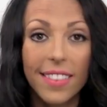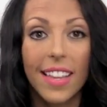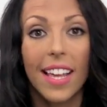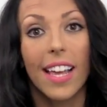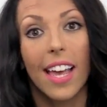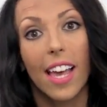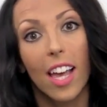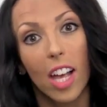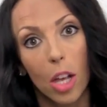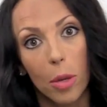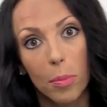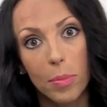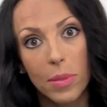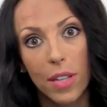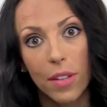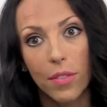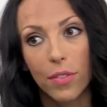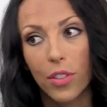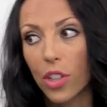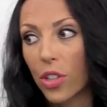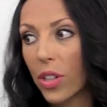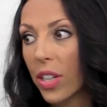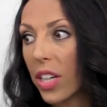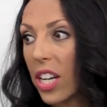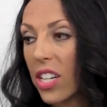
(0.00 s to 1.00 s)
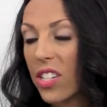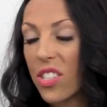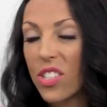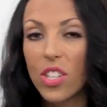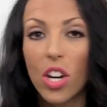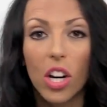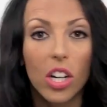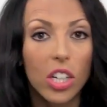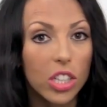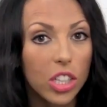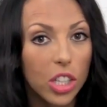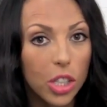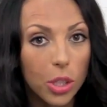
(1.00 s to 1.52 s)
That helps if you're in a
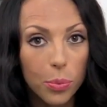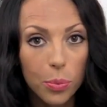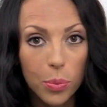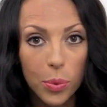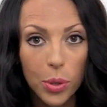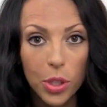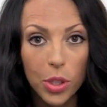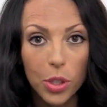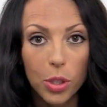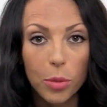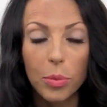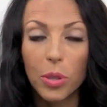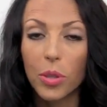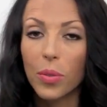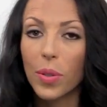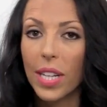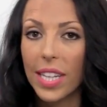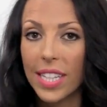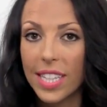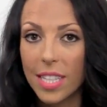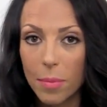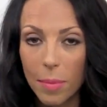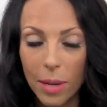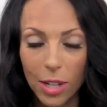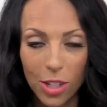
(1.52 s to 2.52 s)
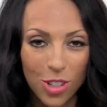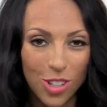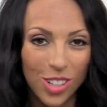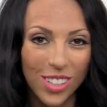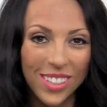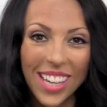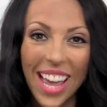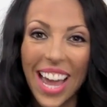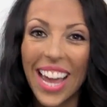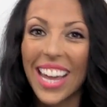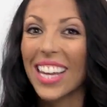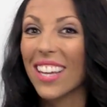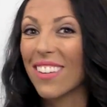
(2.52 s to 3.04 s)
darker room, you need some extra
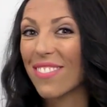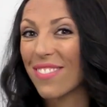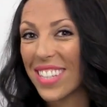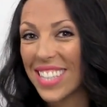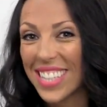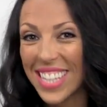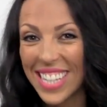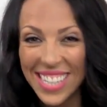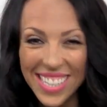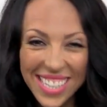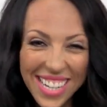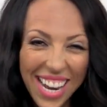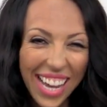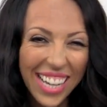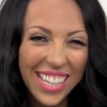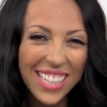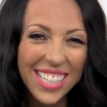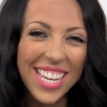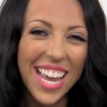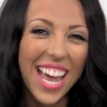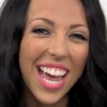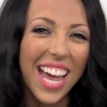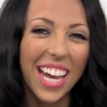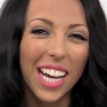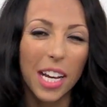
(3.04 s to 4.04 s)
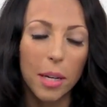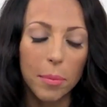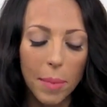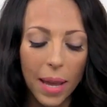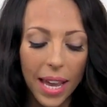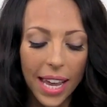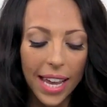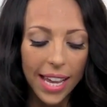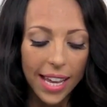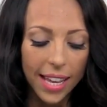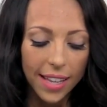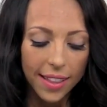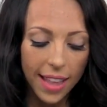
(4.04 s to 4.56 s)
light. If it's at nighttime,
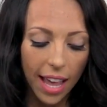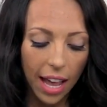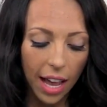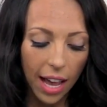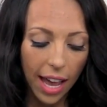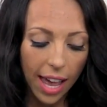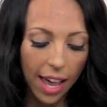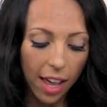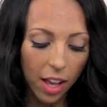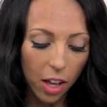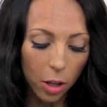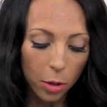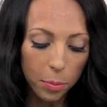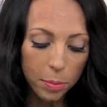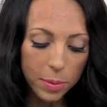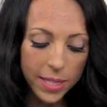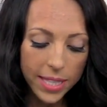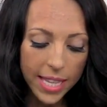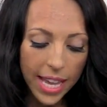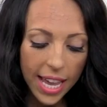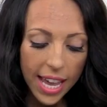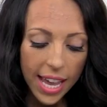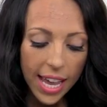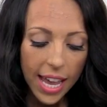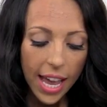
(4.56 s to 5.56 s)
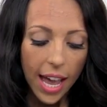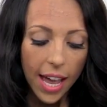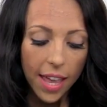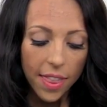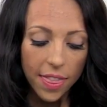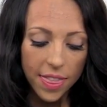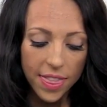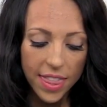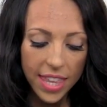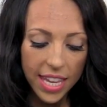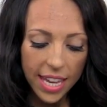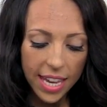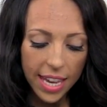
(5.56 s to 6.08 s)
that helps.
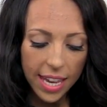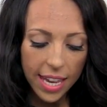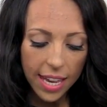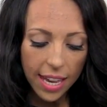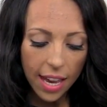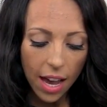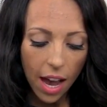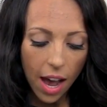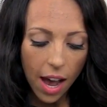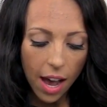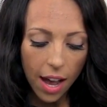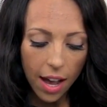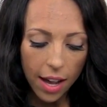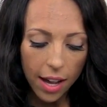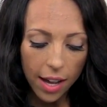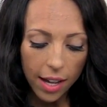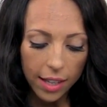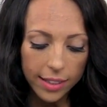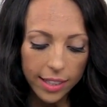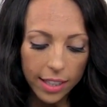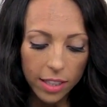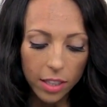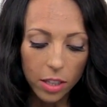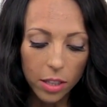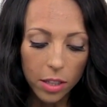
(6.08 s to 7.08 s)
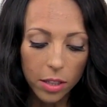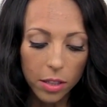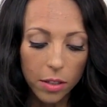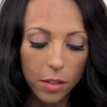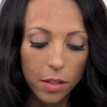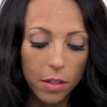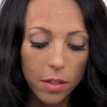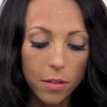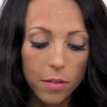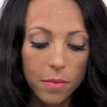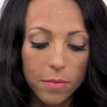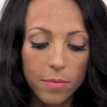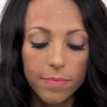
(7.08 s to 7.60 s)
The little
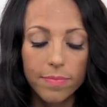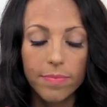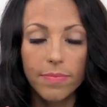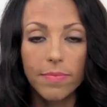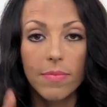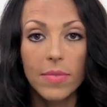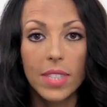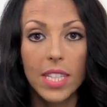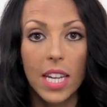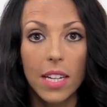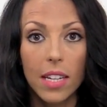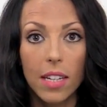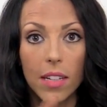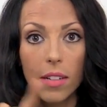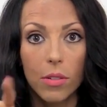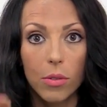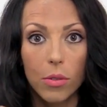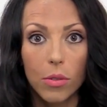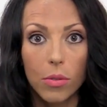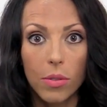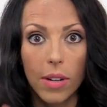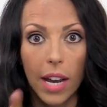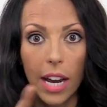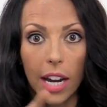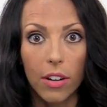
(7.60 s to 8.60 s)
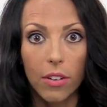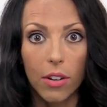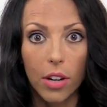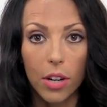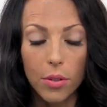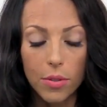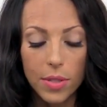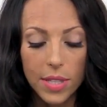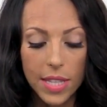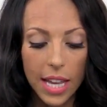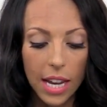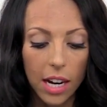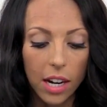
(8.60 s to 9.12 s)

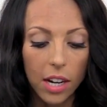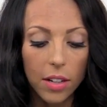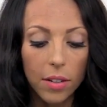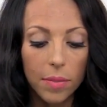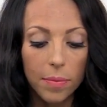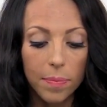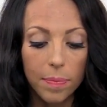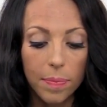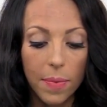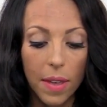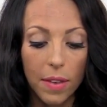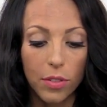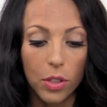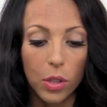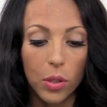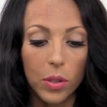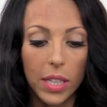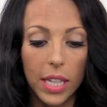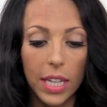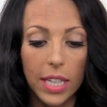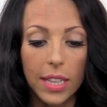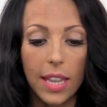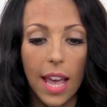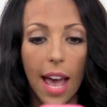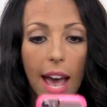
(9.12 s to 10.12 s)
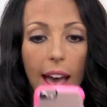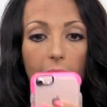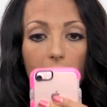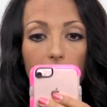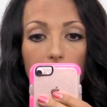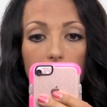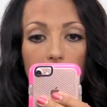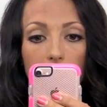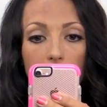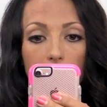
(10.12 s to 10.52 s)
arrows there, if you click that,